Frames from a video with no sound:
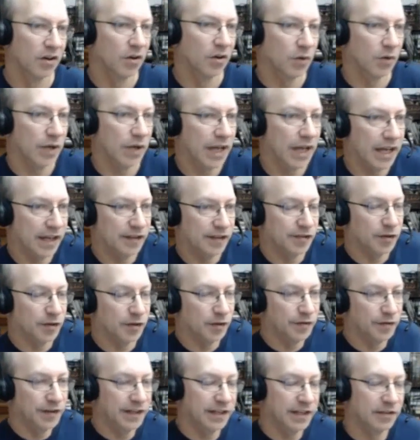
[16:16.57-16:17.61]
Okay, so
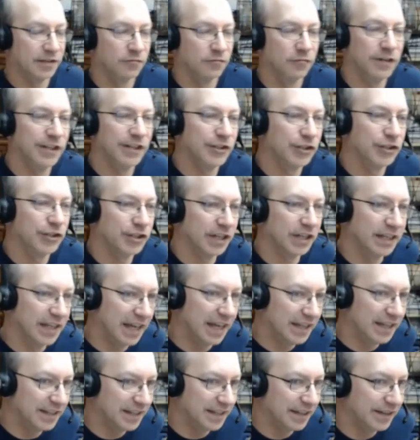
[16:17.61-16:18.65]
if he can reach an
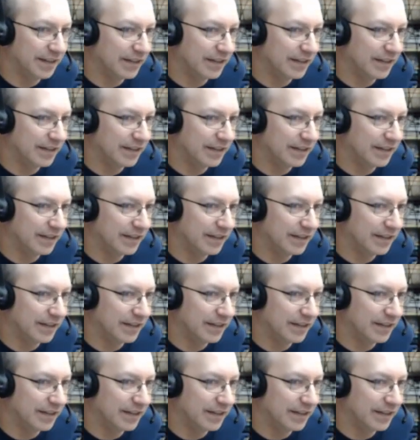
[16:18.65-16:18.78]
ending,